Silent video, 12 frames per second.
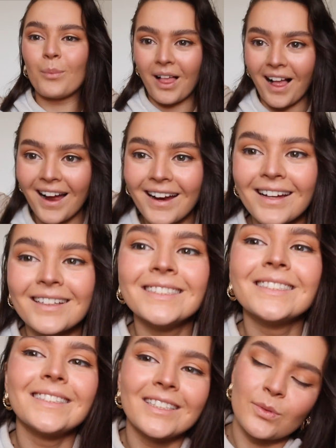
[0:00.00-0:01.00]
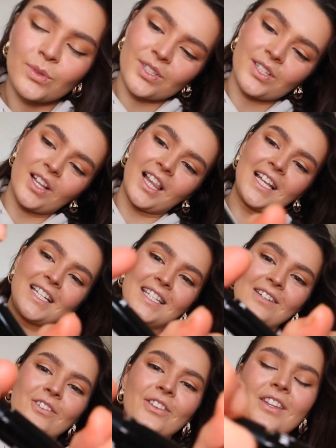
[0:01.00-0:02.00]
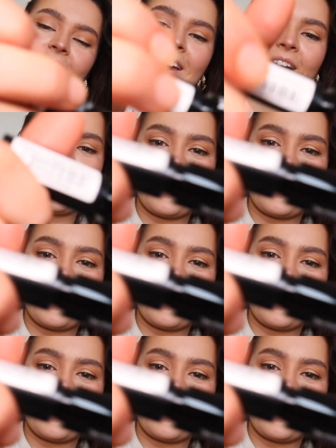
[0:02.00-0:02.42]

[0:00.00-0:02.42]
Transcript: Black. Also, let's see what the